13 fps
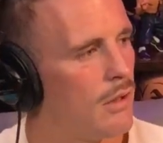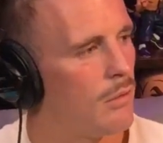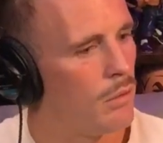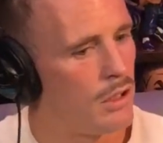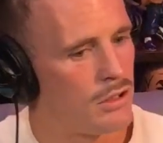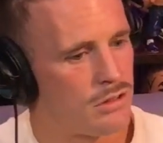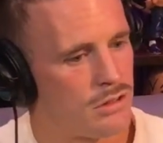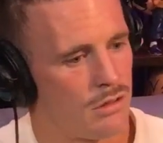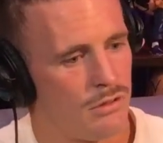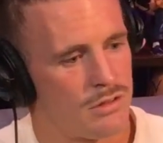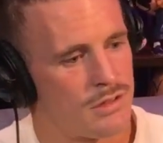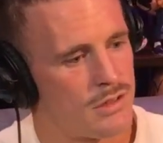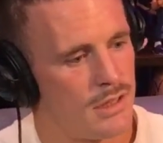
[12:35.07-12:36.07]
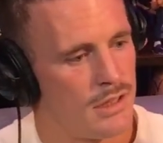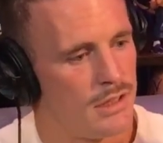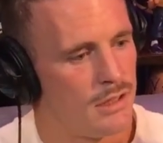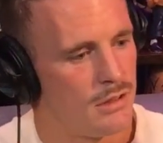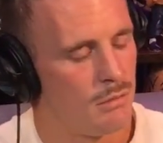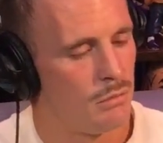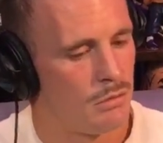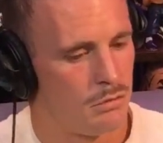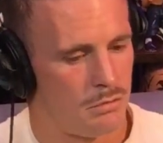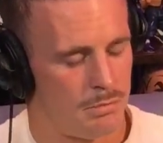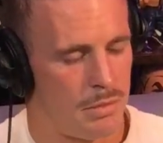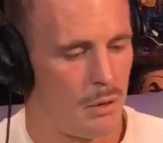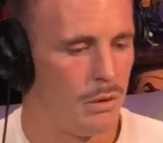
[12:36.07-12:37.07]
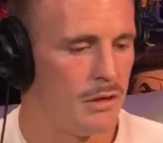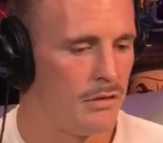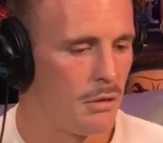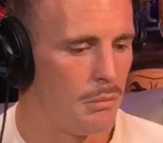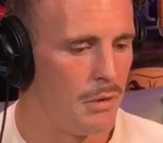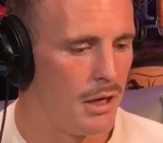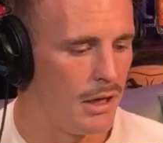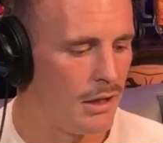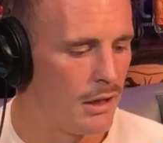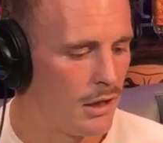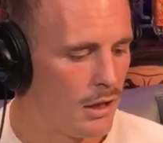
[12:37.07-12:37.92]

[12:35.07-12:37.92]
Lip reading: which obviously was built into me,